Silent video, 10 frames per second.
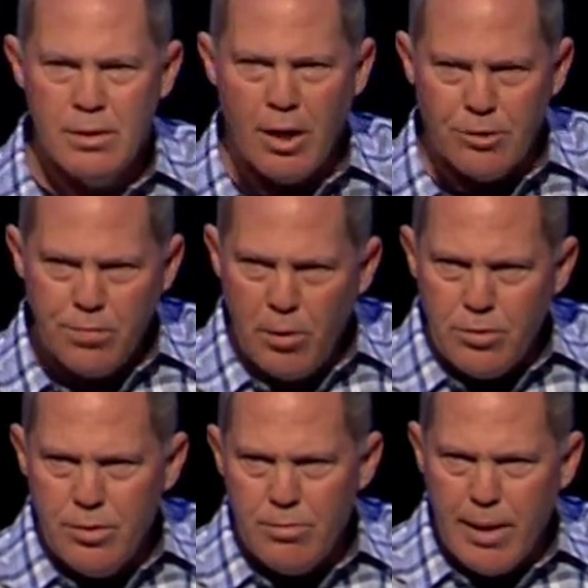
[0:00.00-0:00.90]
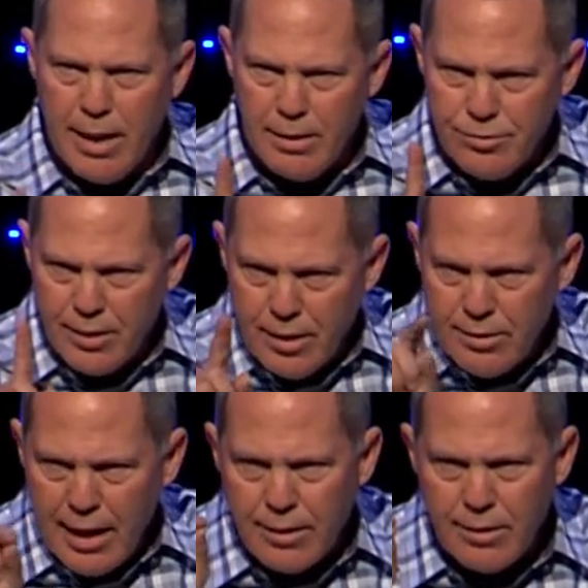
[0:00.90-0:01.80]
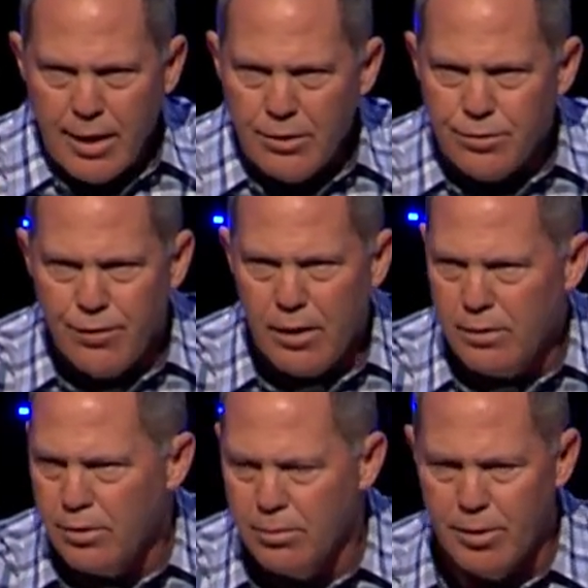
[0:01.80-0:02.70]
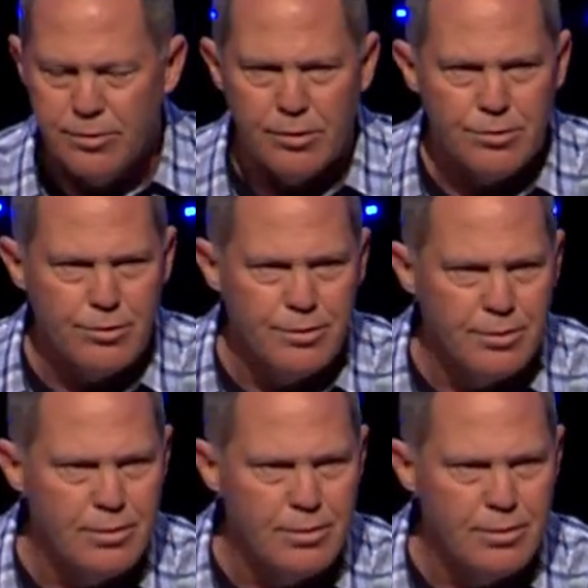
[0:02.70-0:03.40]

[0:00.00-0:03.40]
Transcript: God spoke to a man and said, Attack the gates of hell in your business.